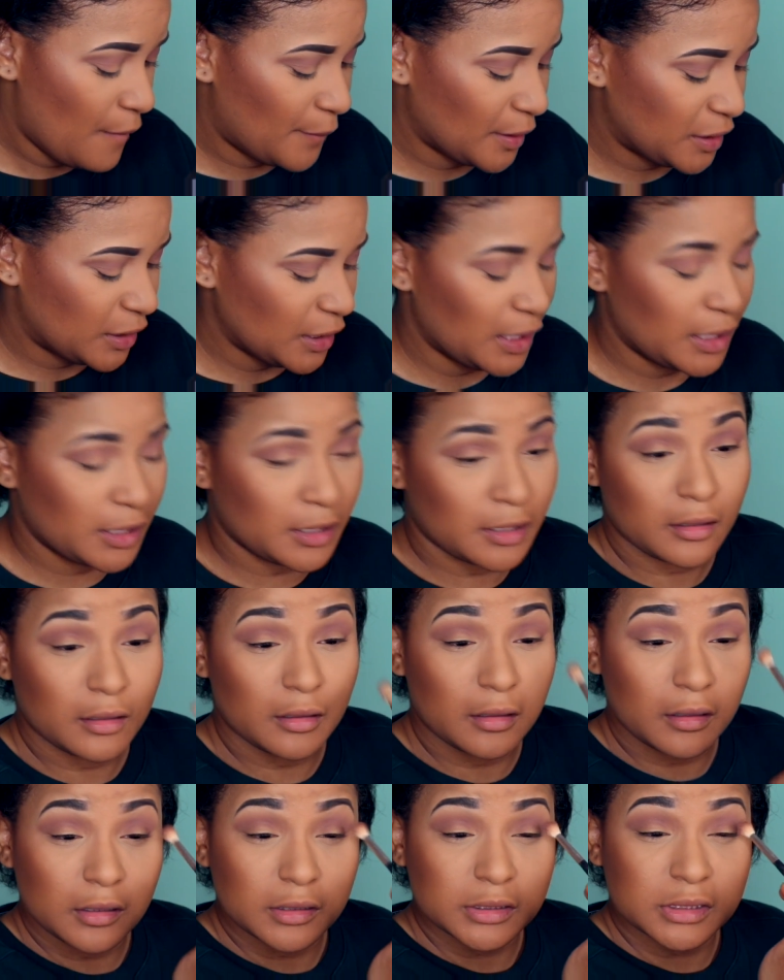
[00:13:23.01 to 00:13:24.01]
But then
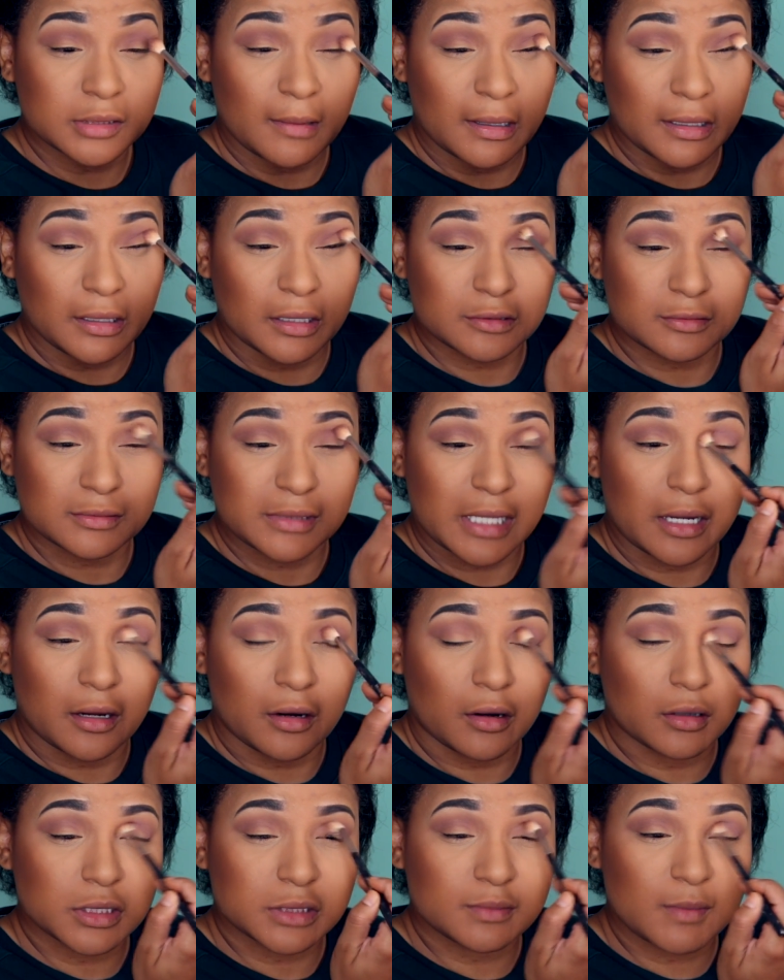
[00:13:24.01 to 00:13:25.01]
somebody else was like,
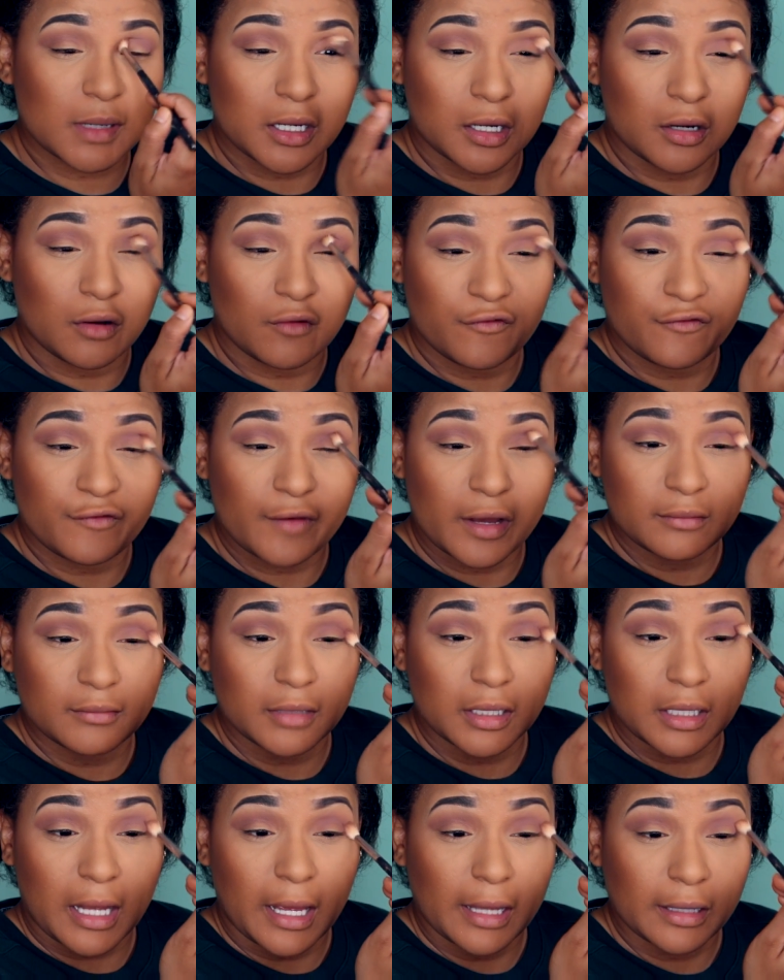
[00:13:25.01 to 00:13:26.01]
girl, just make a
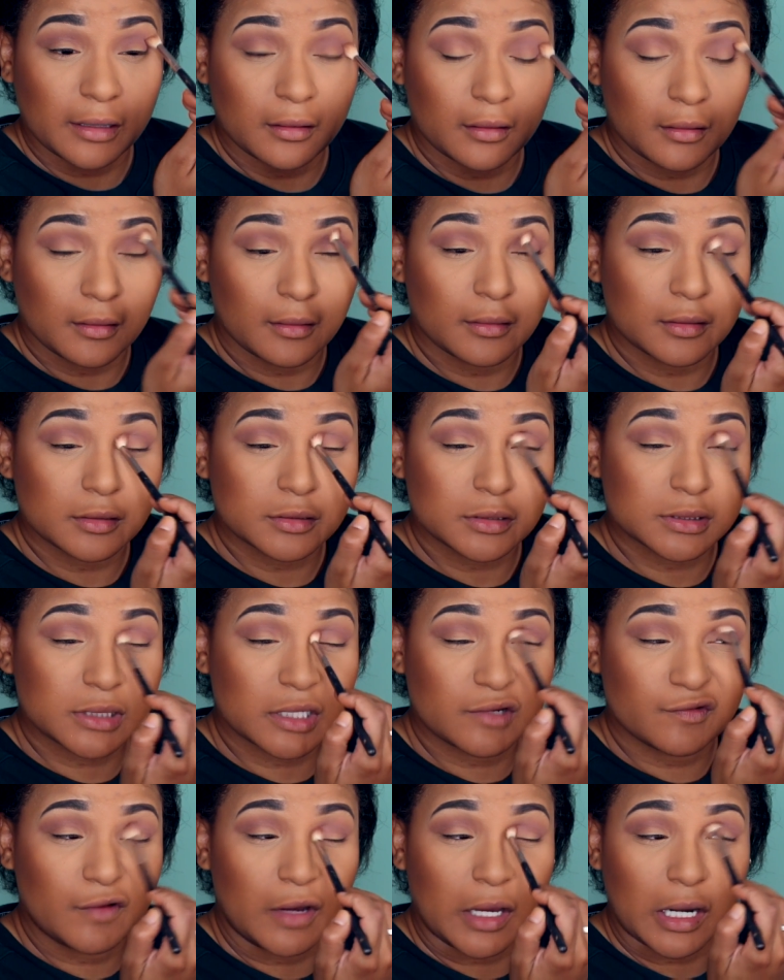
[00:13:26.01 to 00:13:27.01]
GoFundMe. Like, so I
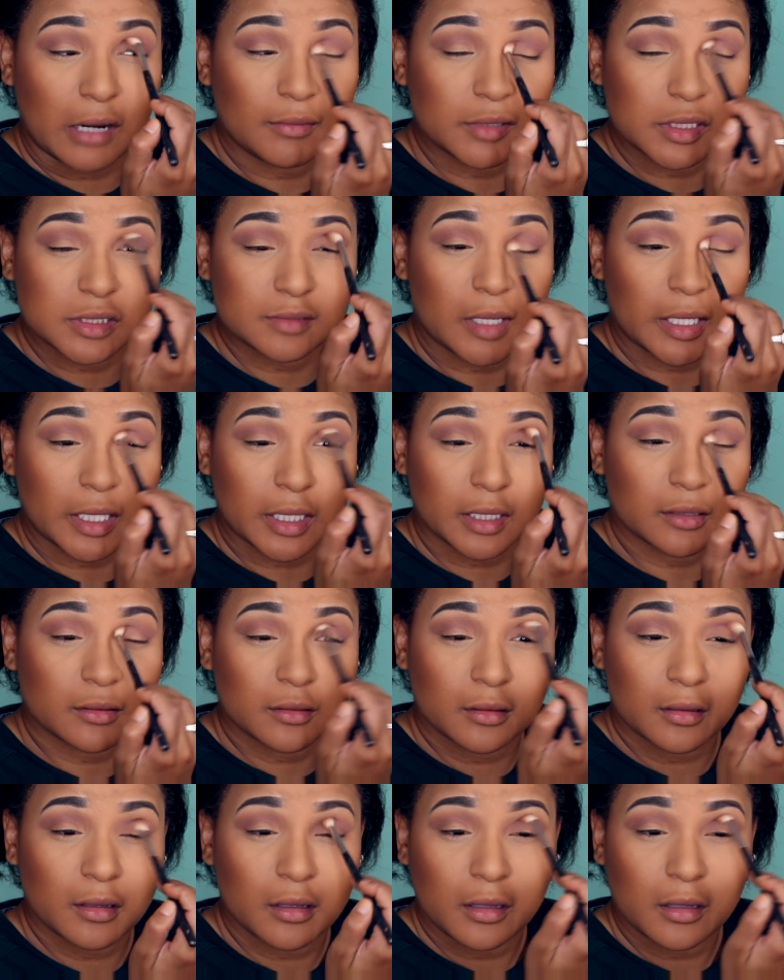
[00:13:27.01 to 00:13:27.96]
was like, fuck it, I'm gonna just make it.